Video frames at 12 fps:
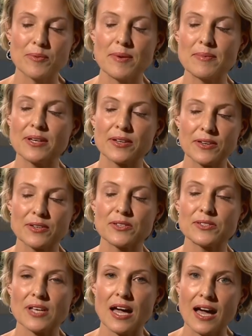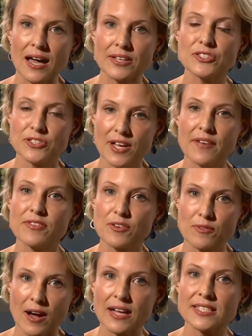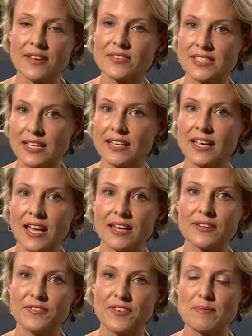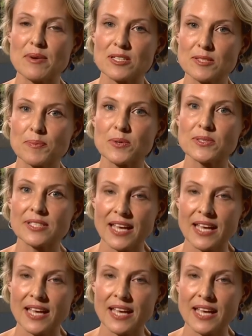it all could have been Imagine the scenario a